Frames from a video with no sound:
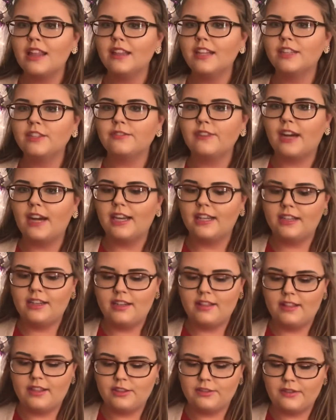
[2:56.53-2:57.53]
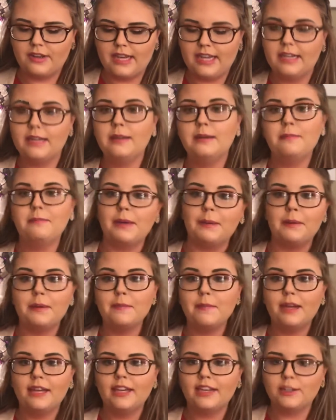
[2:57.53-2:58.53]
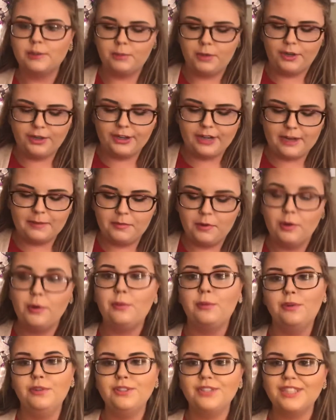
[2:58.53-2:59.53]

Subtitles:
that's fine, that's fine. Maybe in my next program, we'll